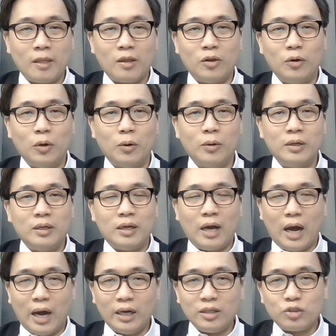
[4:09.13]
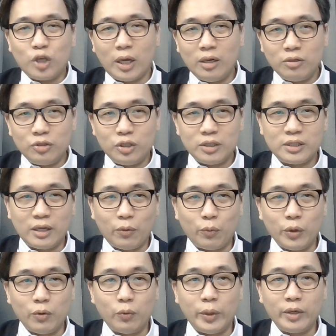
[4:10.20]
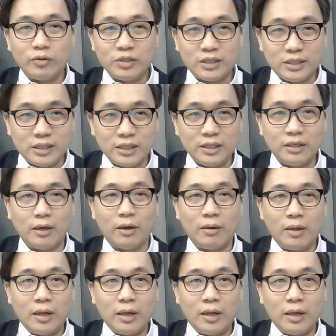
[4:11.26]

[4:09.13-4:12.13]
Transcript: You know, other challenges that we will see,